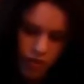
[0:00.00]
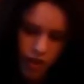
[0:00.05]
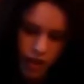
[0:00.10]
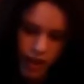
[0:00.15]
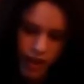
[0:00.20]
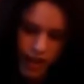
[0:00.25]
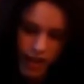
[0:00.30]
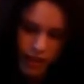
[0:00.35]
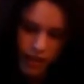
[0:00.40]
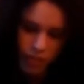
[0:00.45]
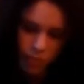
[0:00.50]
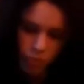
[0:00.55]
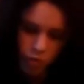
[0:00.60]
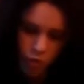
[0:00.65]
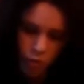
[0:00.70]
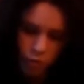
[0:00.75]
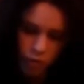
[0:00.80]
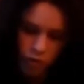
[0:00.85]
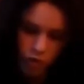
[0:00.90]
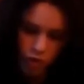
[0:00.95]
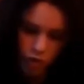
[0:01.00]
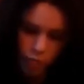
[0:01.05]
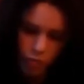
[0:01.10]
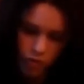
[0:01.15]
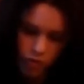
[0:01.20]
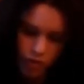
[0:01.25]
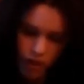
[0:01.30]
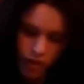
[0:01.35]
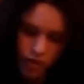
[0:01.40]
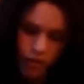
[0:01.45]
you got to heat the Worbla
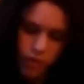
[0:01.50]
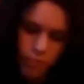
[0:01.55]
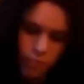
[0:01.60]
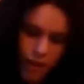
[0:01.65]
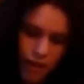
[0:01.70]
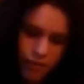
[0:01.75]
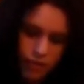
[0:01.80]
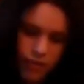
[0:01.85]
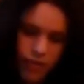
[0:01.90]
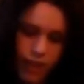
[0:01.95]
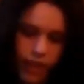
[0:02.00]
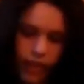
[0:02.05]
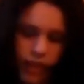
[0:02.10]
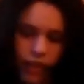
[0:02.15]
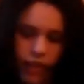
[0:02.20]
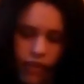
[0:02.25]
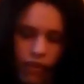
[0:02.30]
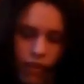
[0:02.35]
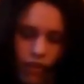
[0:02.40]
up and try not to melt it,